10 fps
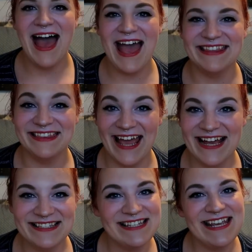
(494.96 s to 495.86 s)
And
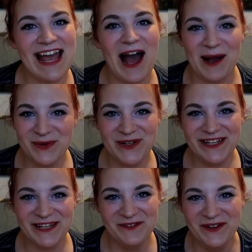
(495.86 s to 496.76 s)
lastly, I'm gonna
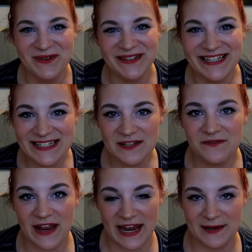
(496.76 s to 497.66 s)
give you a list of
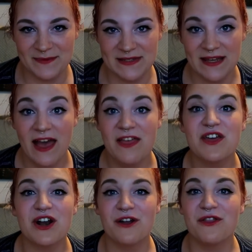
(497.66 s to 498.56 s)
names
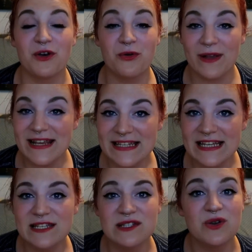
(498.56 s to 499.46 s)
that are the
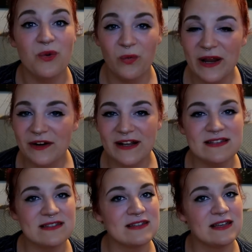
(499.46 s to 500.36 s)
craziest,
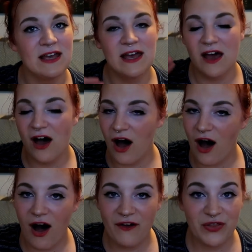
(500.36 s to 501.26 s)
weirdest,
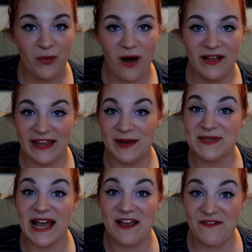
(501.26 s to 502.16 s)
off-the-wall names
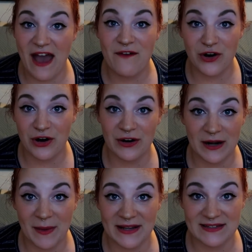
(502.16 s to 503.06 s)
I have ever heard
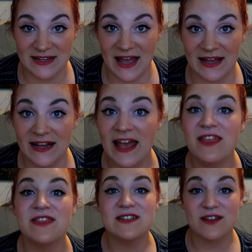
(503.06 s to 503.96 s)
in my salon.
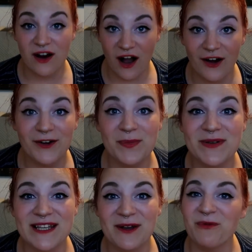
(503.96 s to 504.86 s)
These are
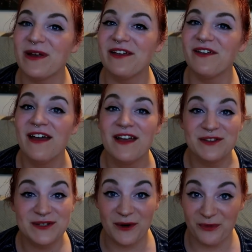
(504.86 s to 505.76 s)
100% real.
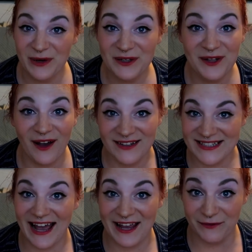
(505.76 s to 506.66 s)
These are real dogs
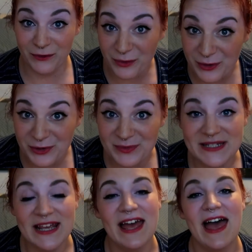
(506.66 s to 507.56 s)
that I have groomed.